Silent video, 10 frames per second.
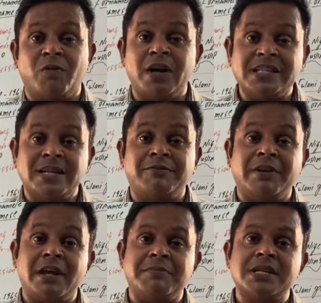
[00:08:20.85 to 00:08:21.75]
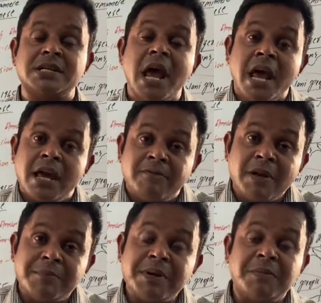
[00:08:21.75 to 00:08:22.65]
What is that fear means? If
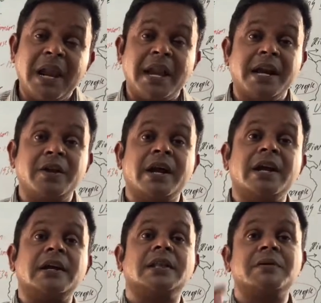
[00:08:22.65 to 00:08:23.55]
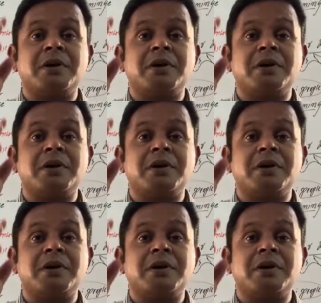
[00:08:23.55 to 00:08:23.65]
the people are educated, they may